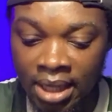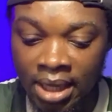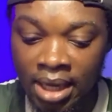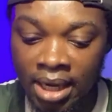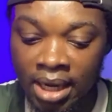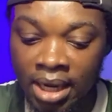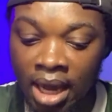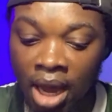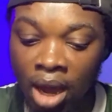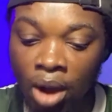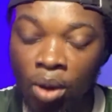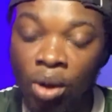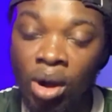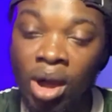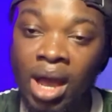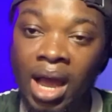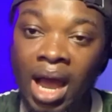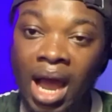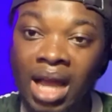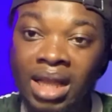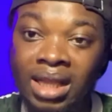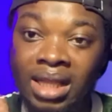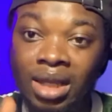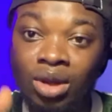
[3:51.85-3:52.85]
Now
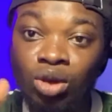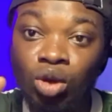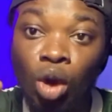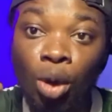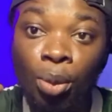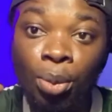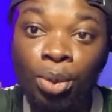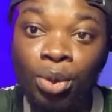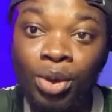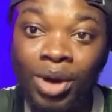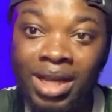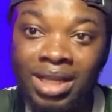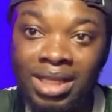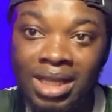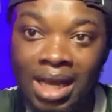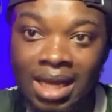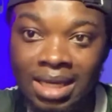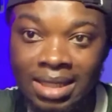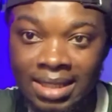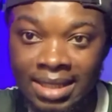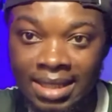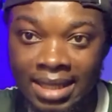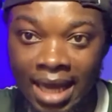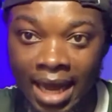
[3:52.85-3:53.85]
at the top right hand
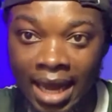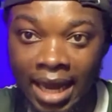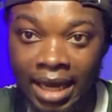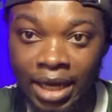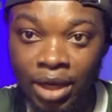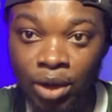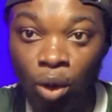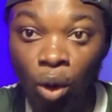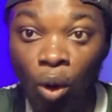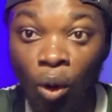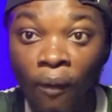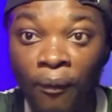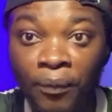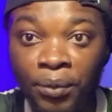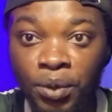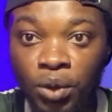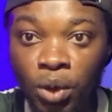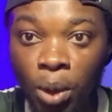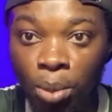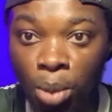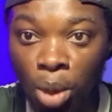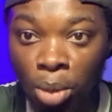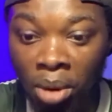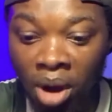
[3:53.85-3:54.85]
side of
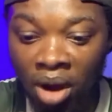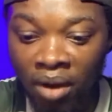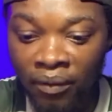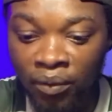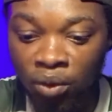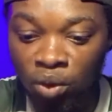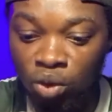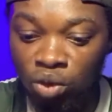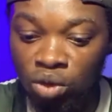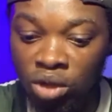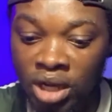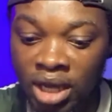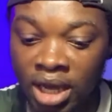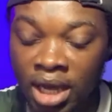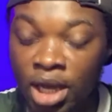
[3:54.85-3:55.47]
your mobile phone,